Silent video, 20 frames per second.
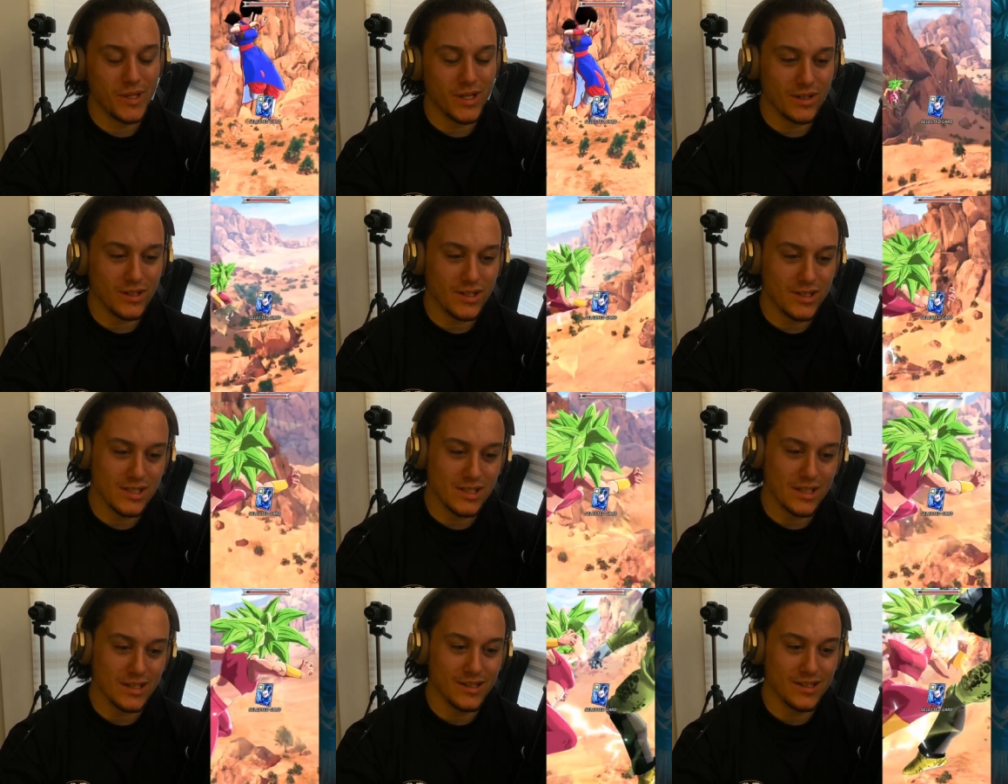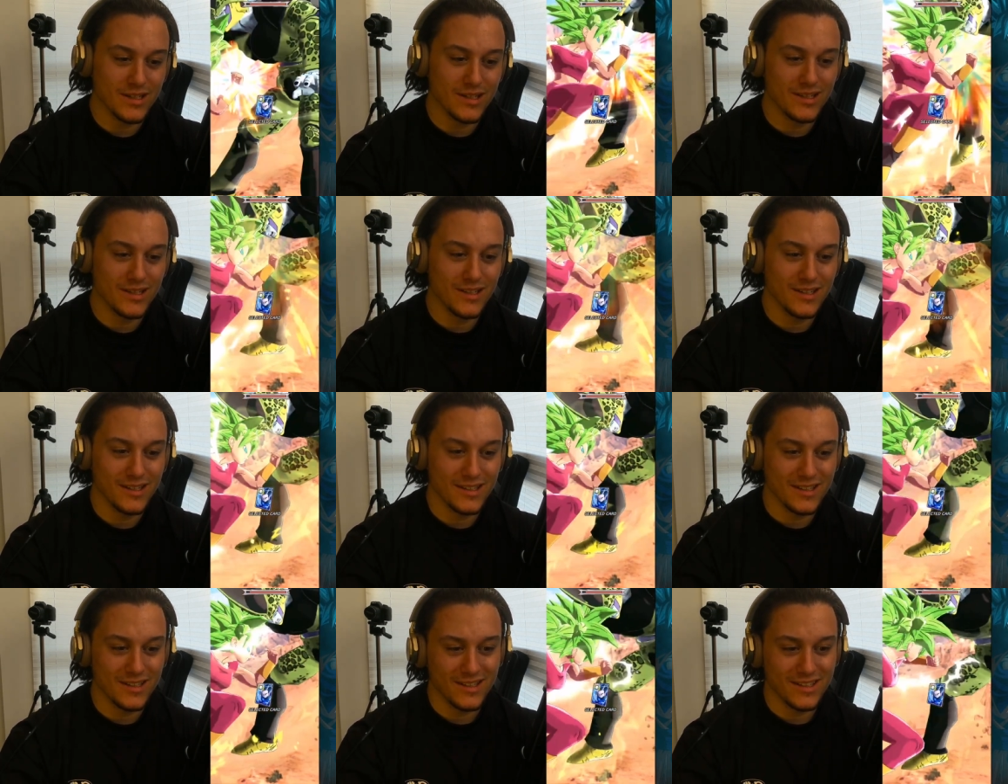honest, that sounds like a huge
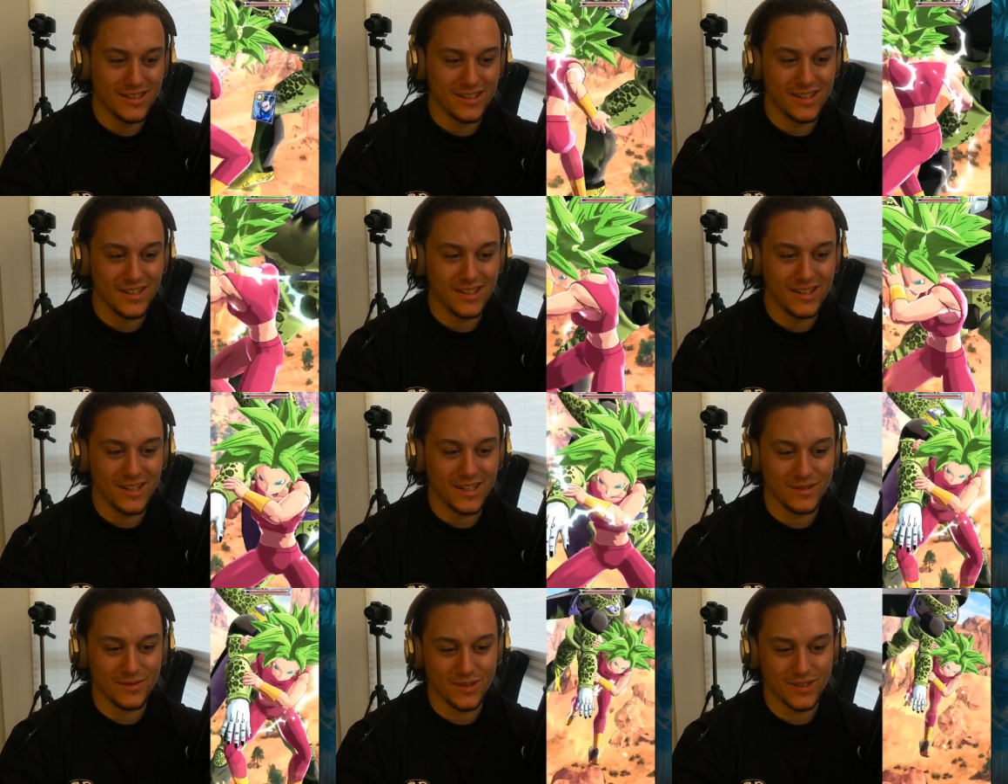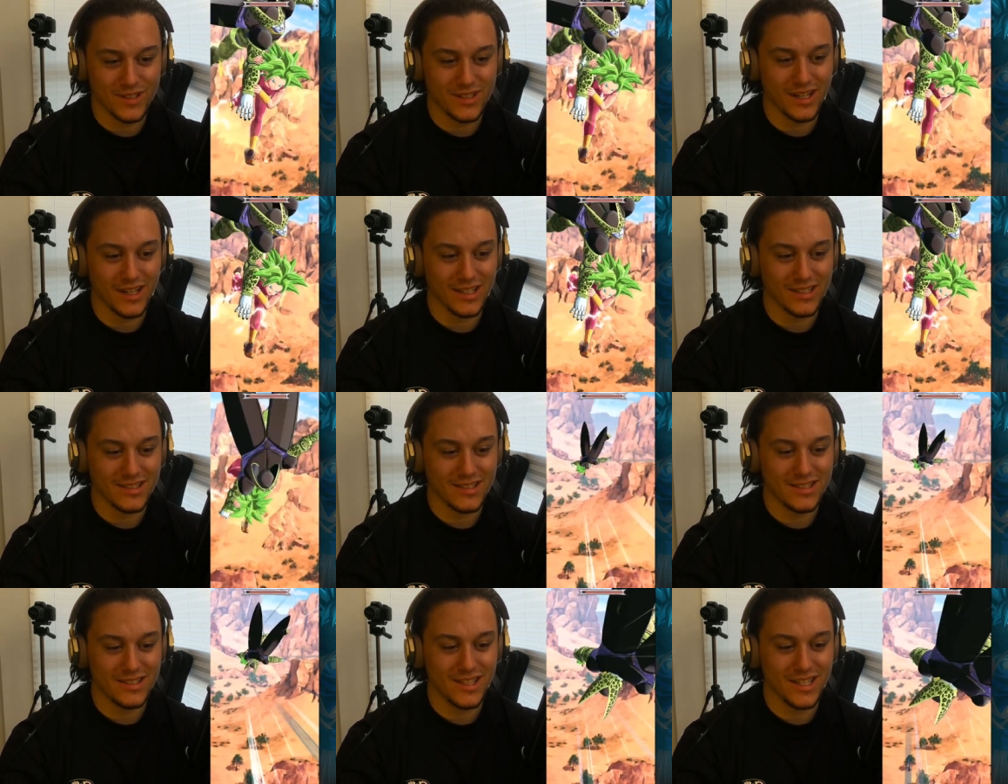problem. Oh, for God's
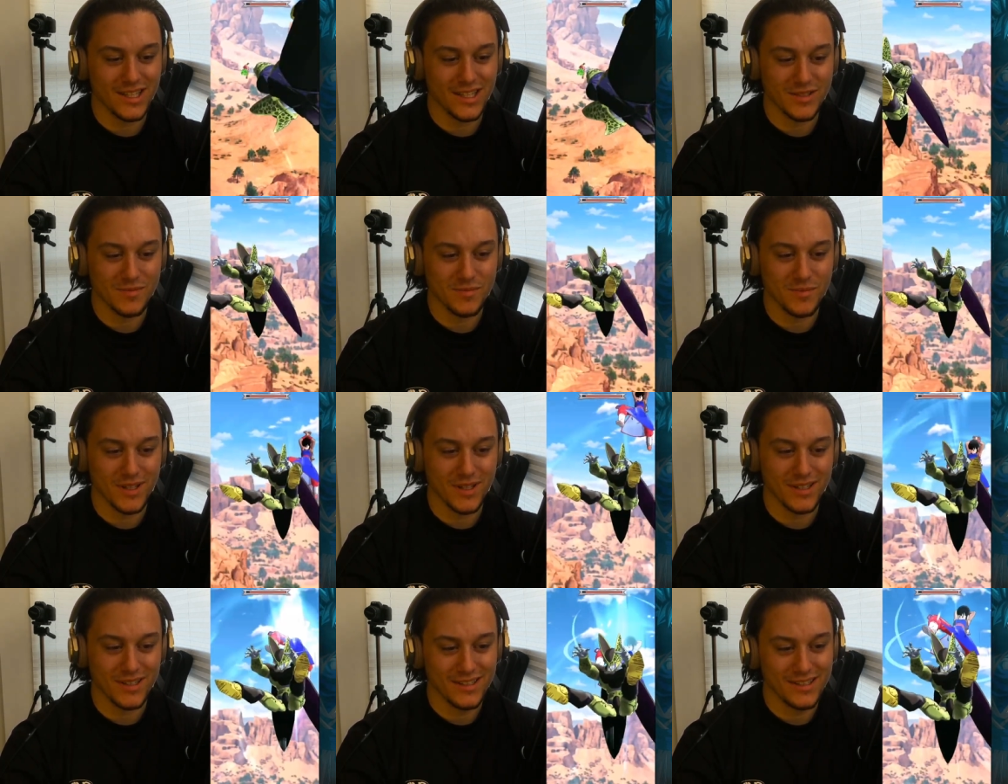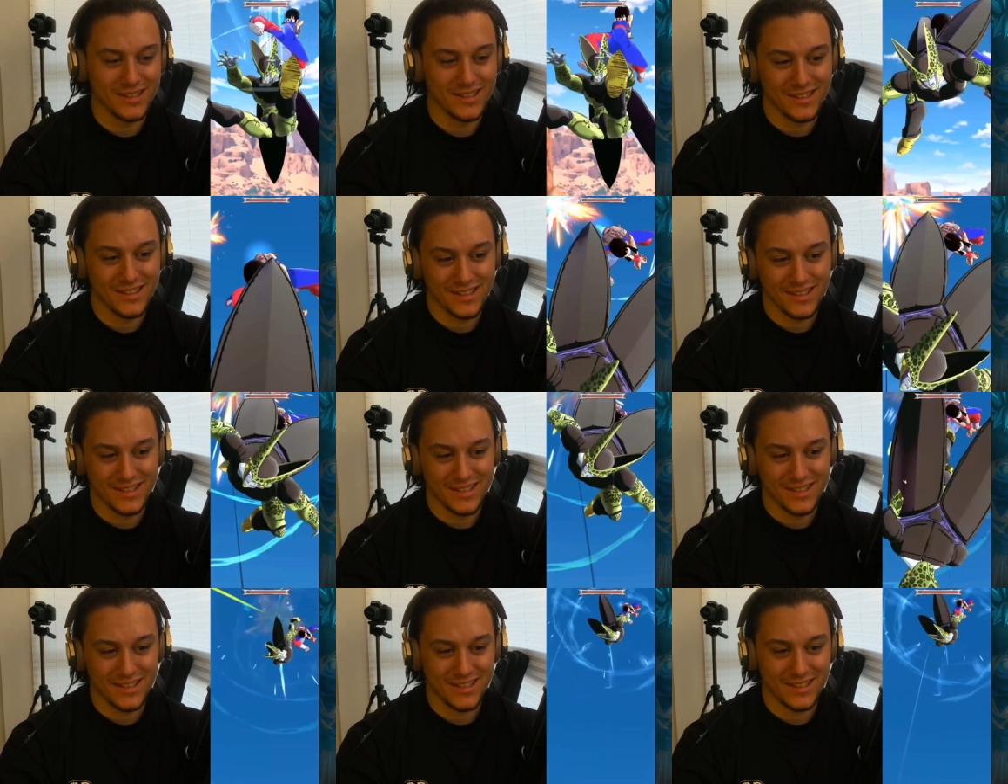sakes, man! I'm not monetized.
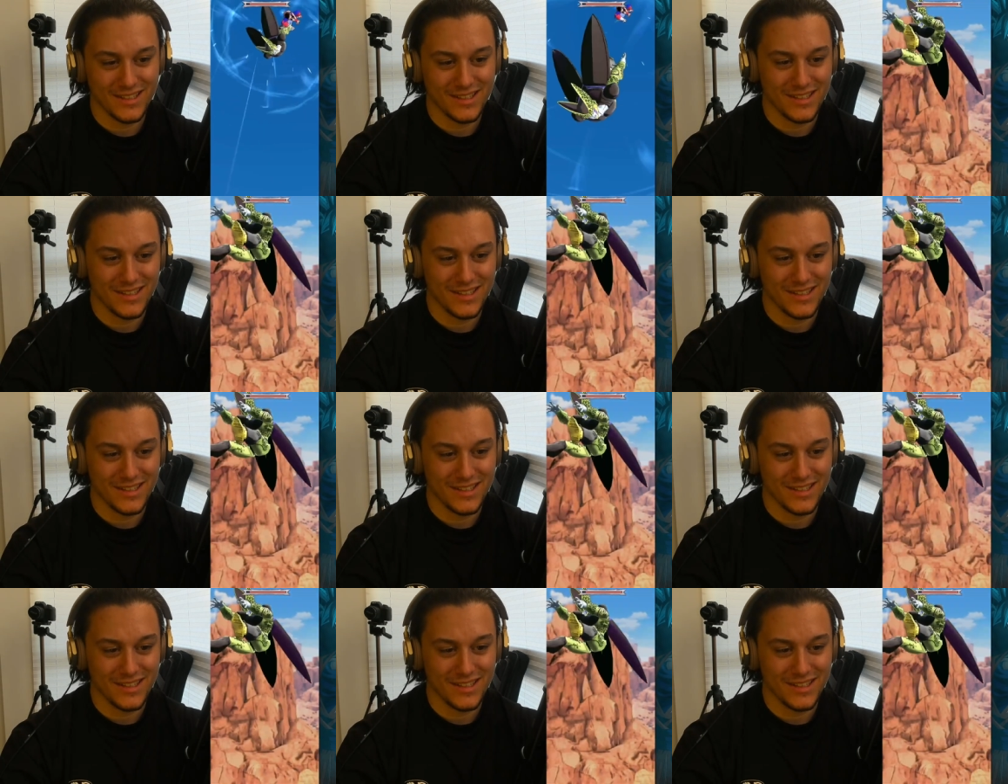I do what I